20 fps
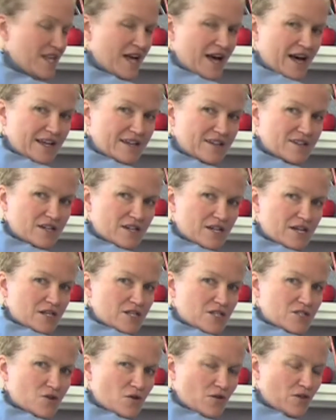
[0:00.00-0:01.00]
that,
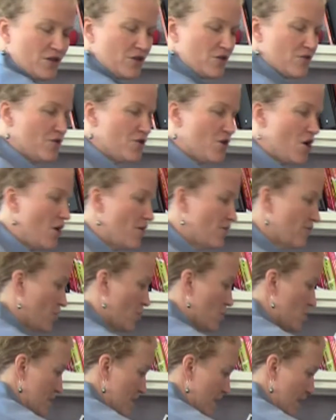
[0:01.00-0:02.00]
so that you're not
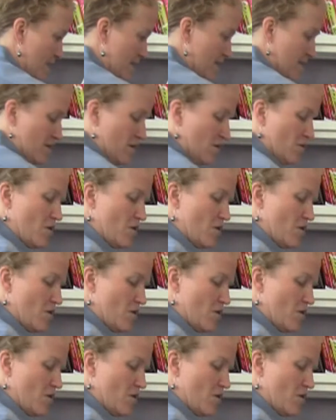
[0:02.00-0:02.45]
rotated.